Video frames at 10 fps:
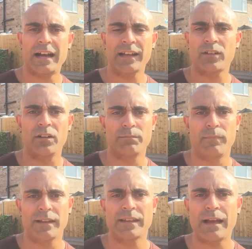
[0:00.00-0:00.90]
on my
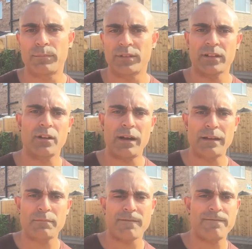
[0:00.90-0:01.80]
yams. Had my
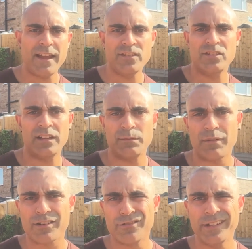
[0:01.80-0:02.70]
veg and my
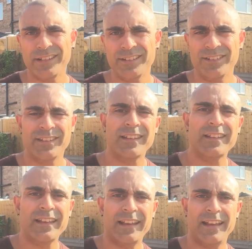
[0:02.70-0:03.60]
greens
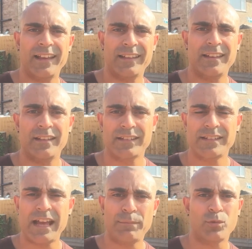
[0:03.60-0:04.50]
and yam
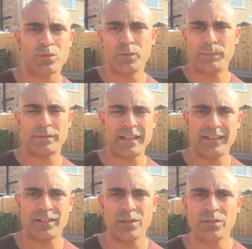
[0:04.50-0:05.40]
or sweet
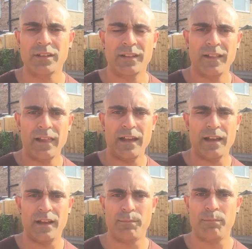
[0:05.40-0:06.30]
potatoes. And
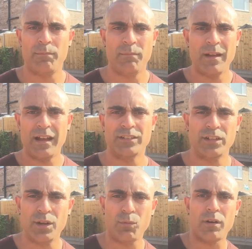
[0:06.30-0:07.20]
you know
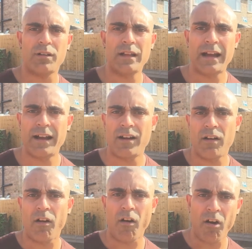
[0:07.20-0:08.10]
what,
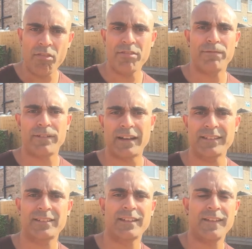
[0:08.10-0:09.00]
on the fast,
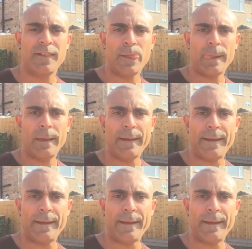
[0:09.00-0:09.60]
I